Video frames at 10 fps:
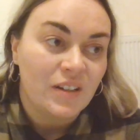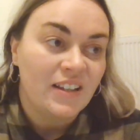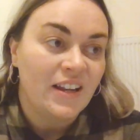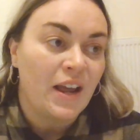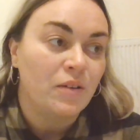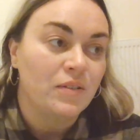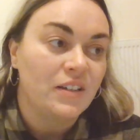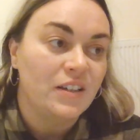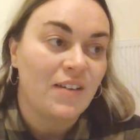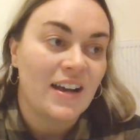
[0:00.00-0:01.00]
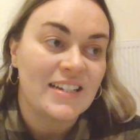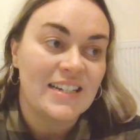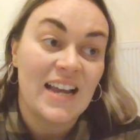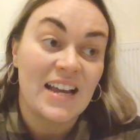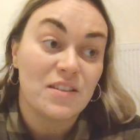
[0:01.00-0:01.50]
you've had
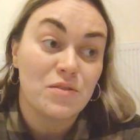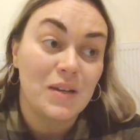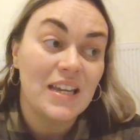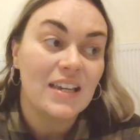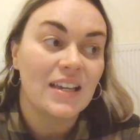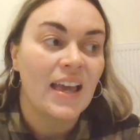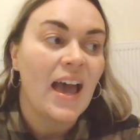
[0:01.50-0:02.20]
a nice week